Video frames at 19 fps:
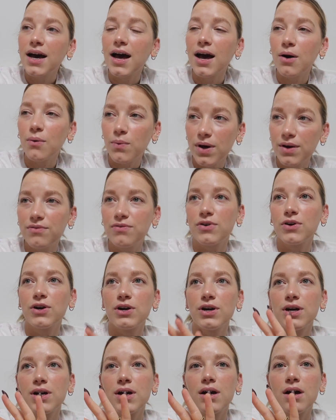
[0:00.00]

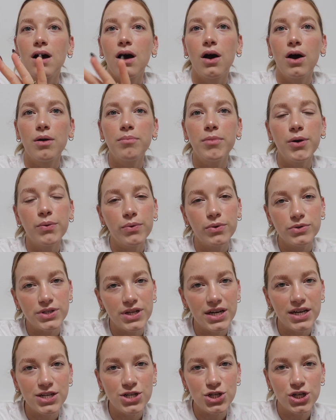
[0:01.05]
However, on my
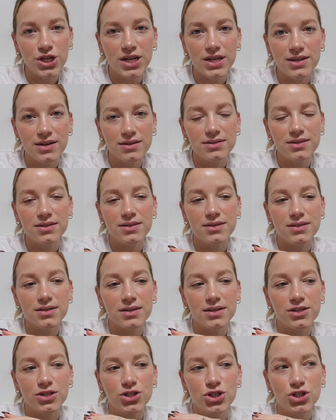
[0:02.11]
rotation, it doesn't
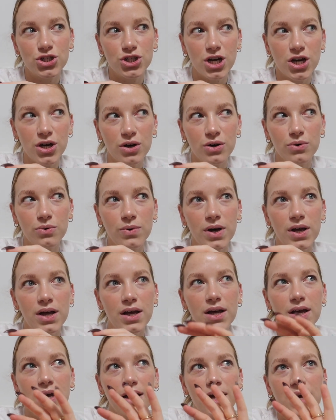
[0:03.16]
show
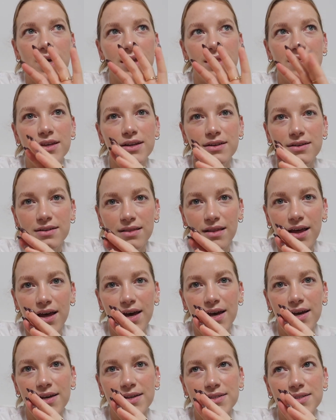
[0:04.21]
the
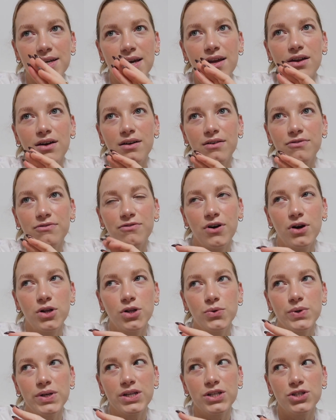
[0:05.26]
delays in our
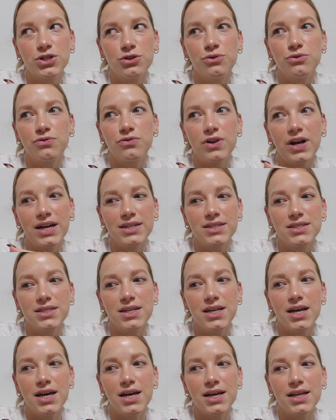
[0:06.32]
following two flights
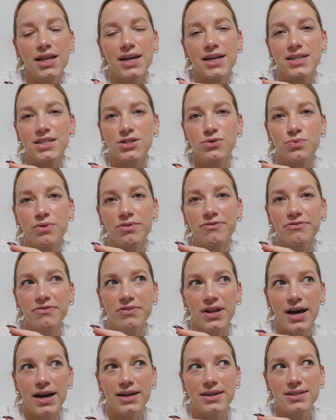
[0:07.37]
today. Like, it doesn't
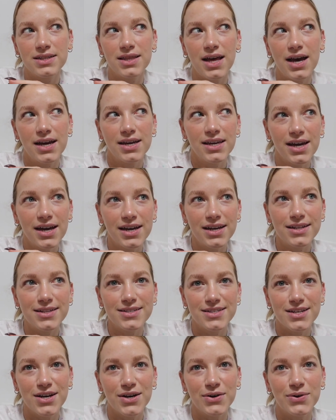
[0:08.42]
reflect that yet.
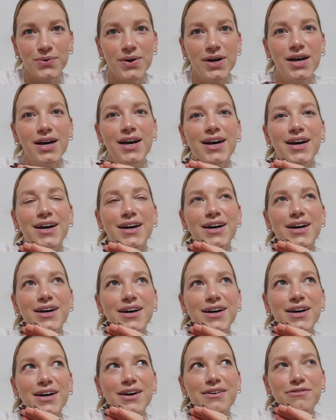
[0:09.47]
So,
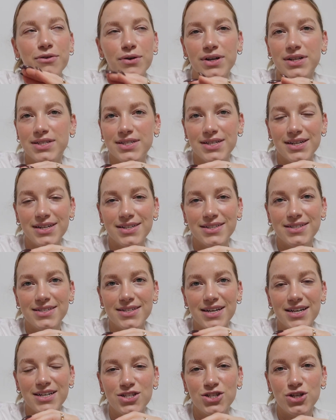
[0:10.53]
for instance,
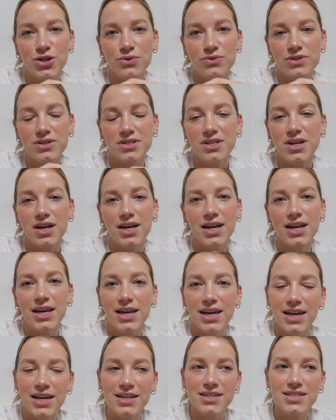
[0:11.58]
shows us not
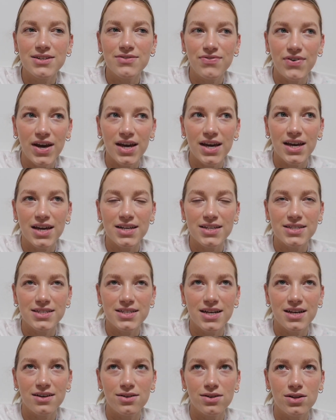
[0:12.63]
getting into Vegas
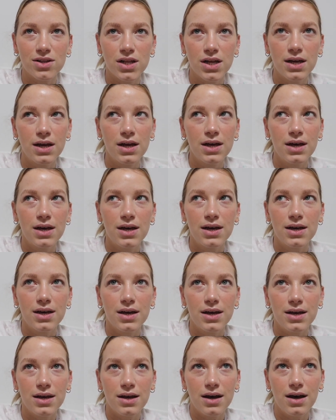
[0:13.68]
till
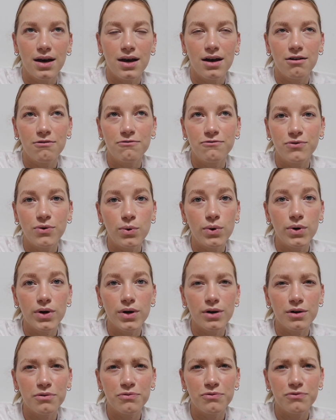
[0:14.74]

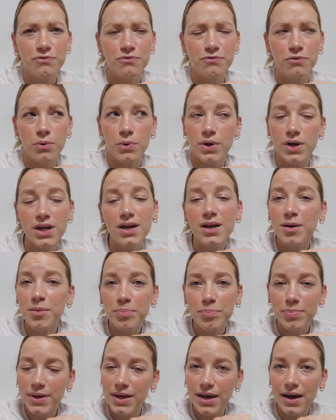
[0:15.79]
4:40
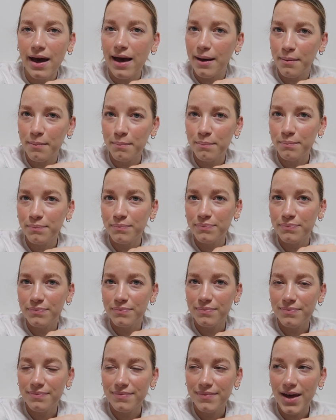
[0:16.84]
p.m.
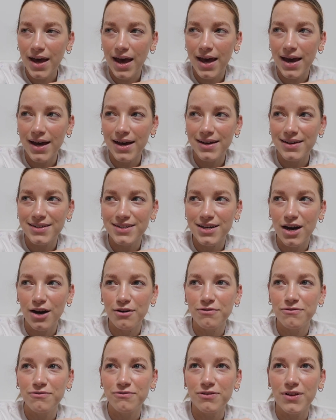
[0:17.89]
and
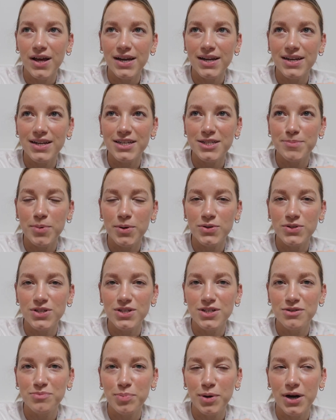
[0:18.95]
our flight is supposed to
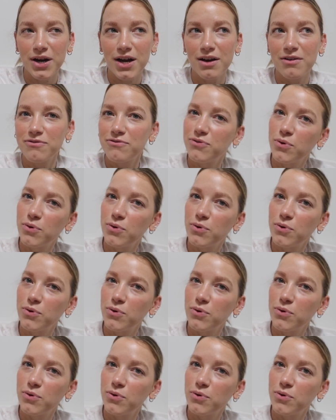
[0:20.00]
depart at